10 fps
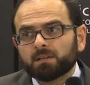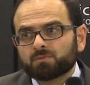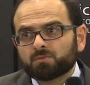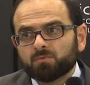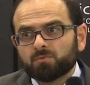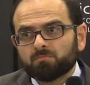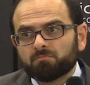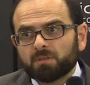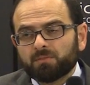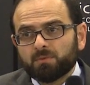So
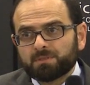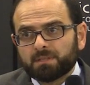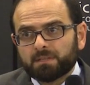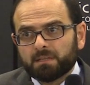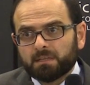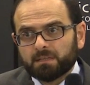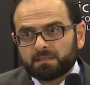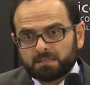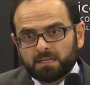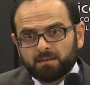if we study
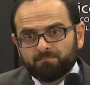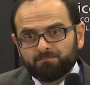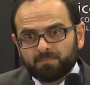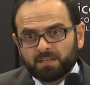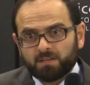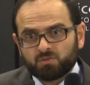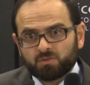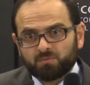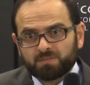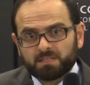Islam, the
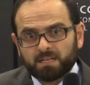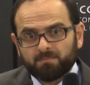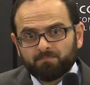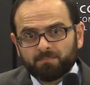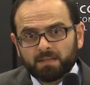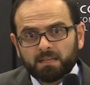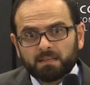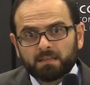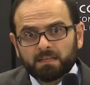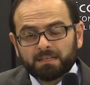history of Islam,
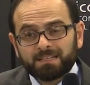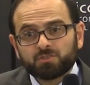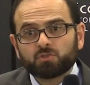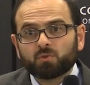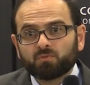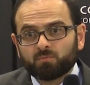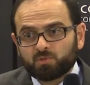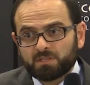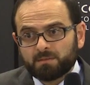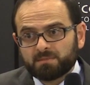the intention of
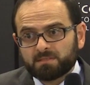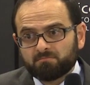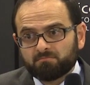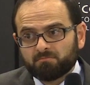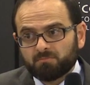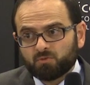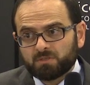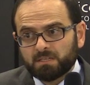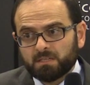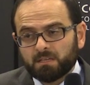Muslims, you
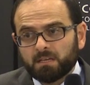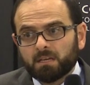see,